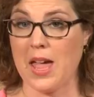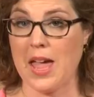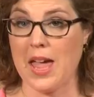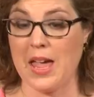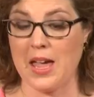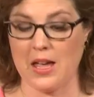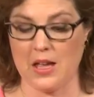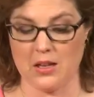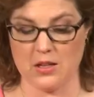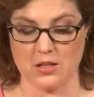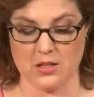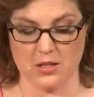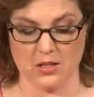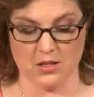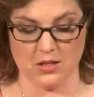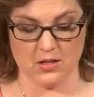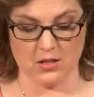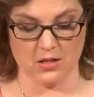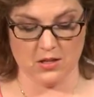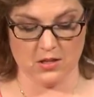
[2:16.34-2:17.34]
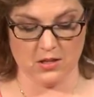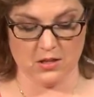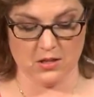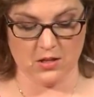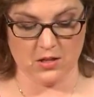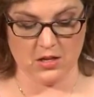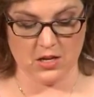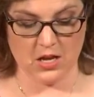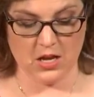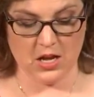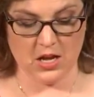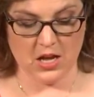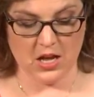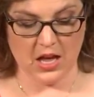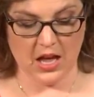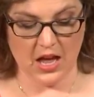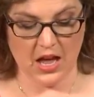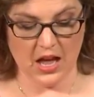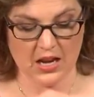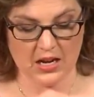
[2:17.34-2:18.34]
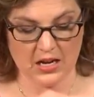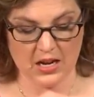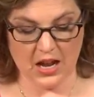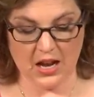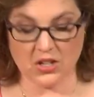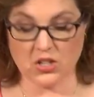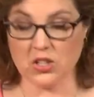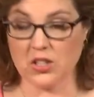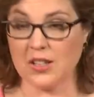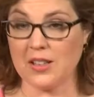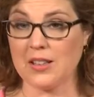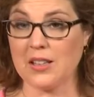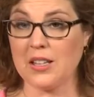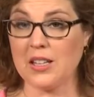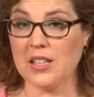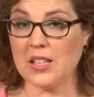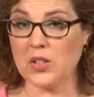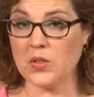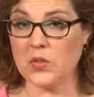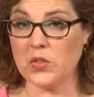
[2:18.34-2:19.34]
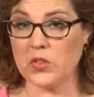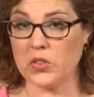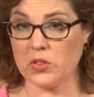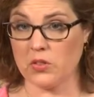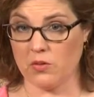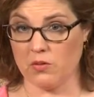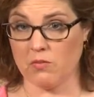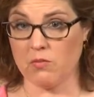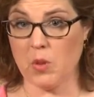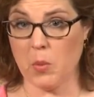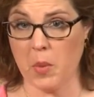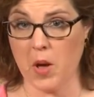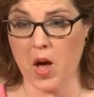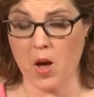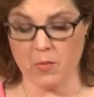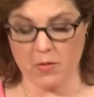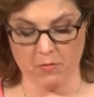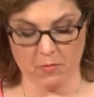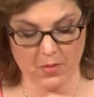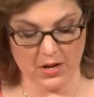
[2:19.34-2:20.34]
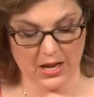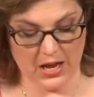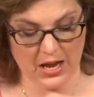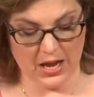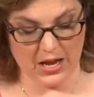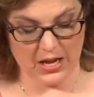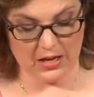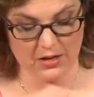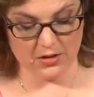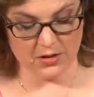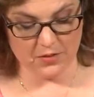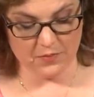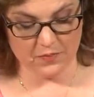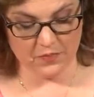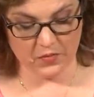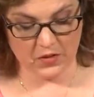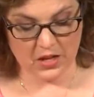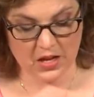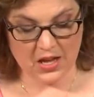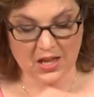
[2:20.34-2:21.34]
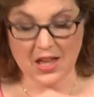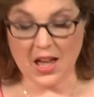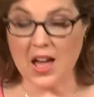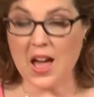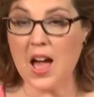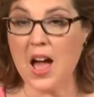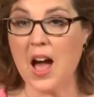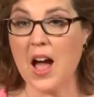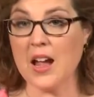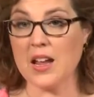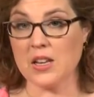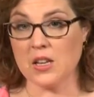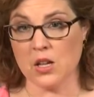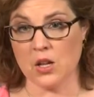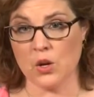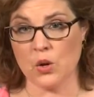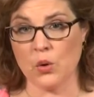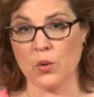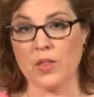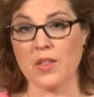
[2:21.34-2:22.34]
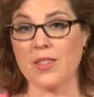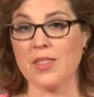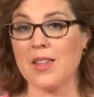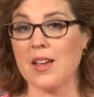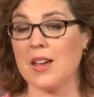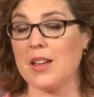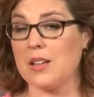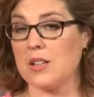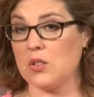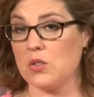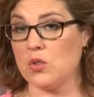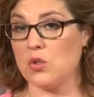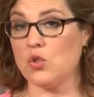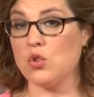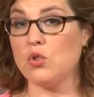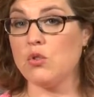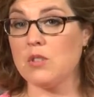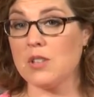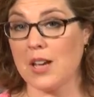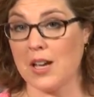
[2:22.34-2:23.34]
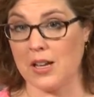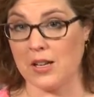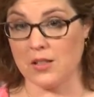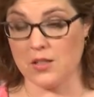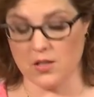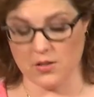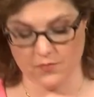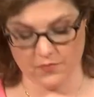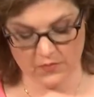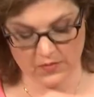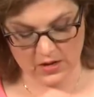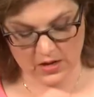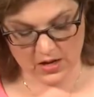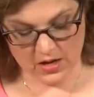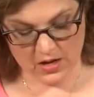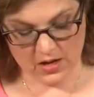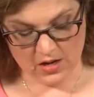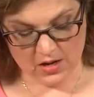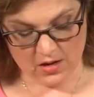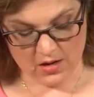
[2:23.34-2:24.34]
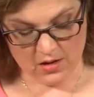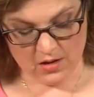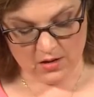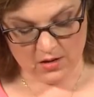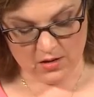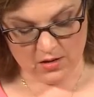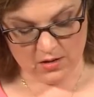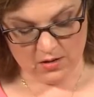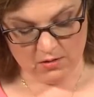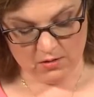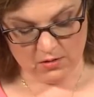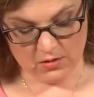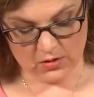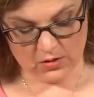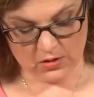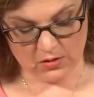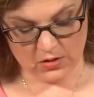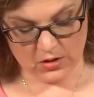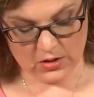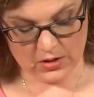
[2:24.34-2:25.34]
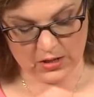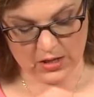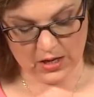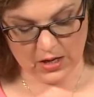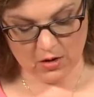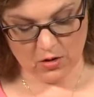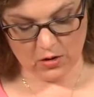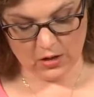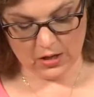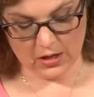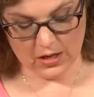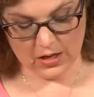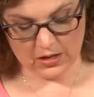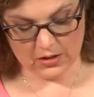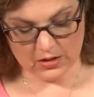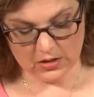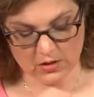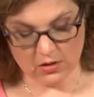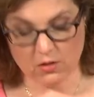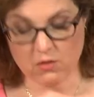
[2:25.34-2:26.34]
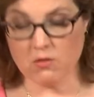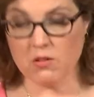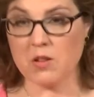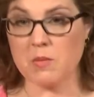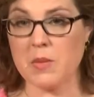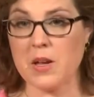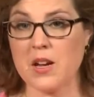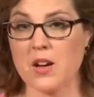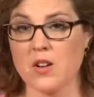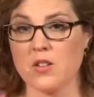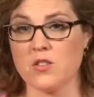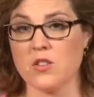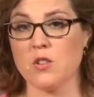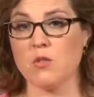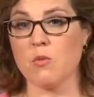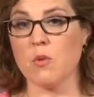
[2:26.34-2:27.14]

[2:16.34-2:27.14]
hand, and it actually leaves the palm of my hand. I know that that is too tight. So just like Goldilocks and the Three Bears, you